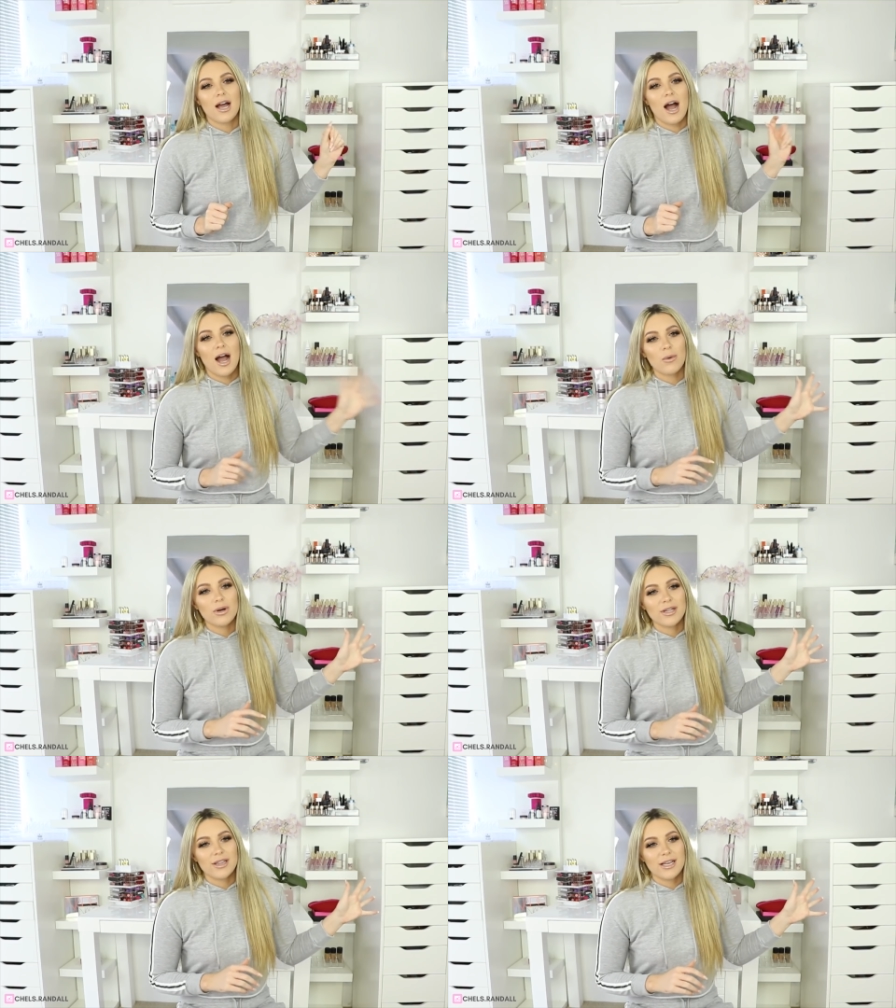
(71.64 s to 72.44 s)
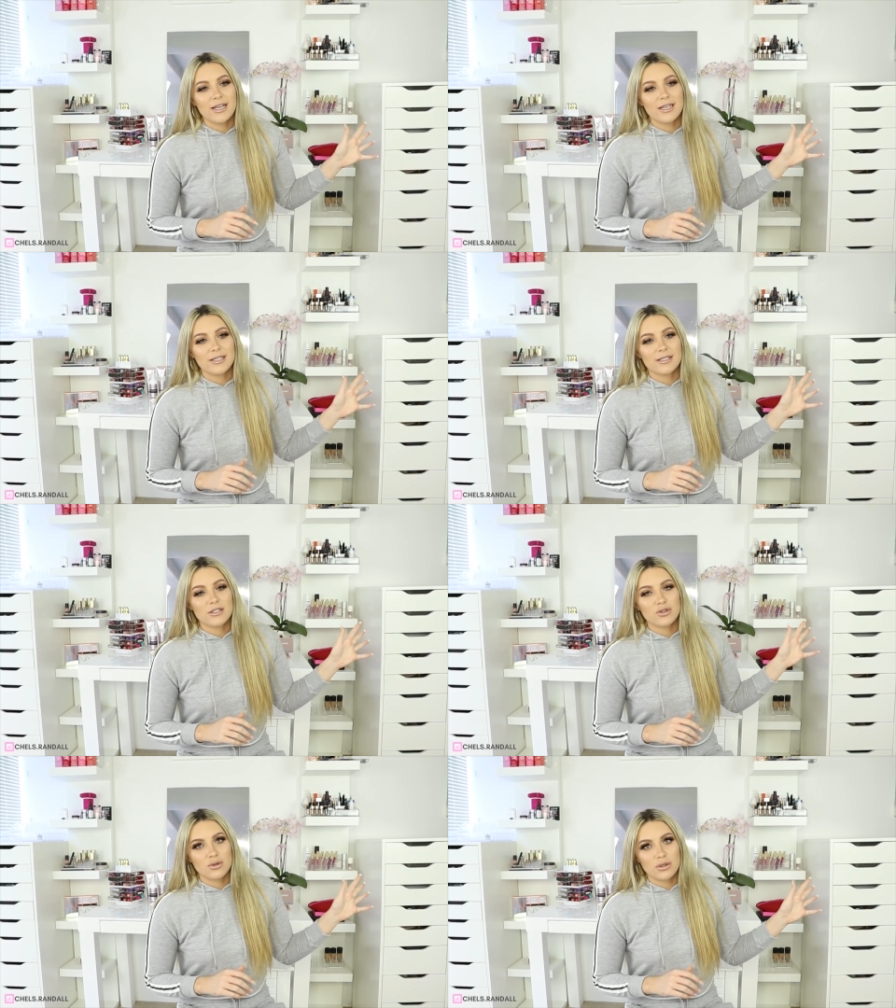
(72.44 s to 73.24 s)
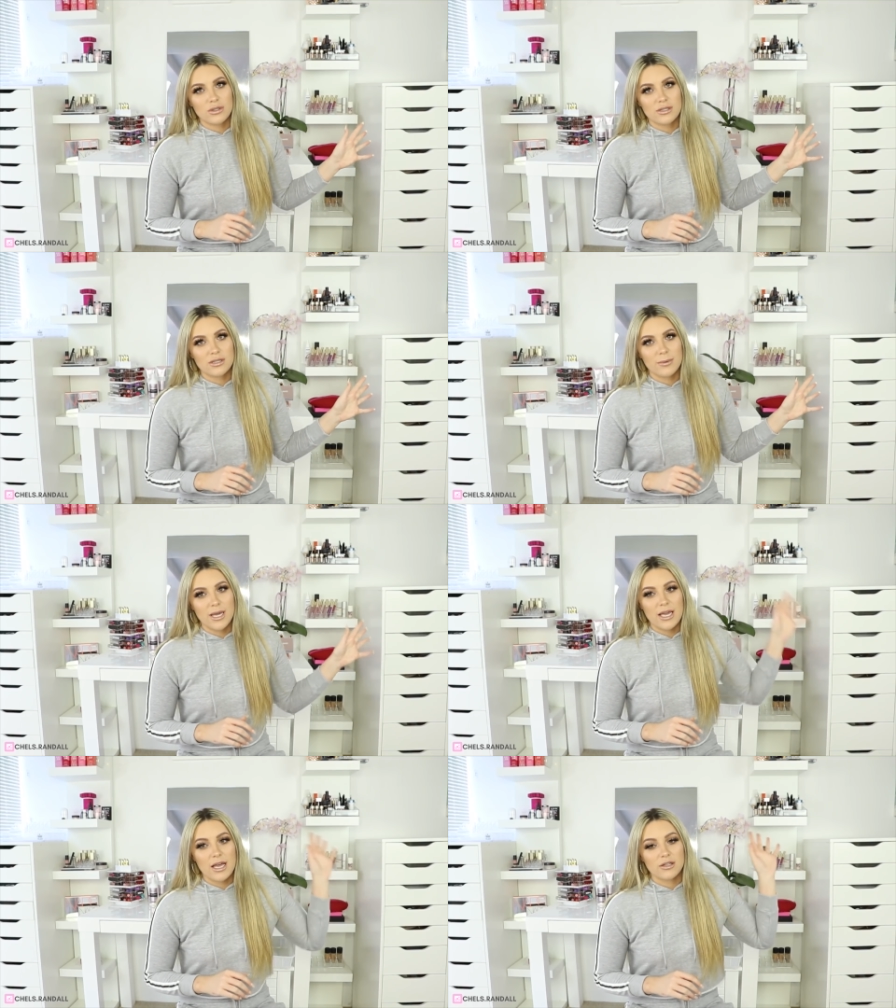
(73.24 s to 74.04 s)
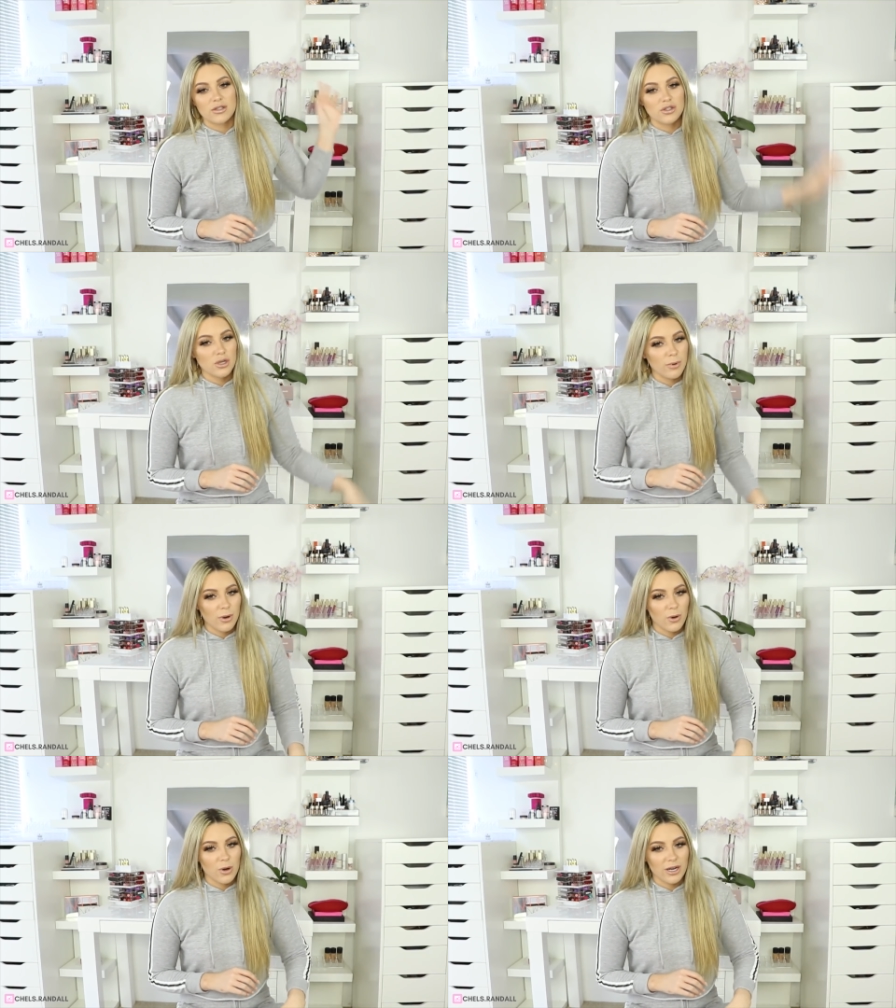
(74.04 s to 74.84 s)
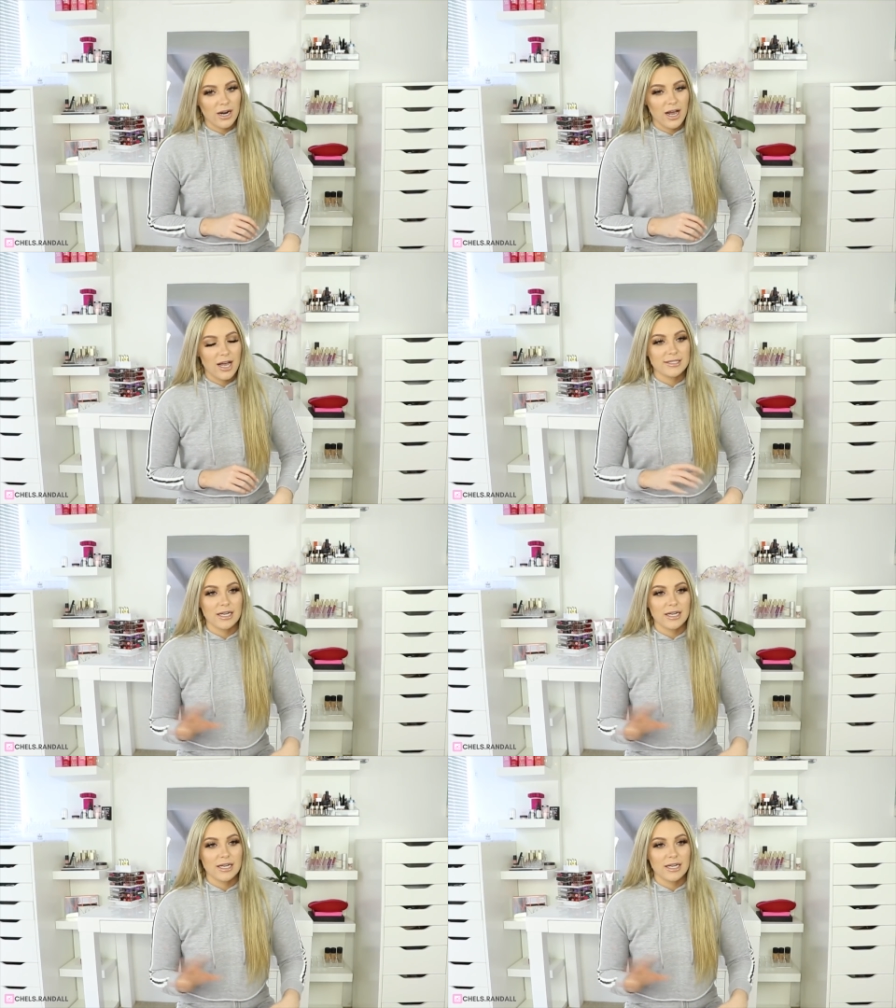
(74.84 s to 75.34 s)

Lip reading: I wanted these drawers to be super organized.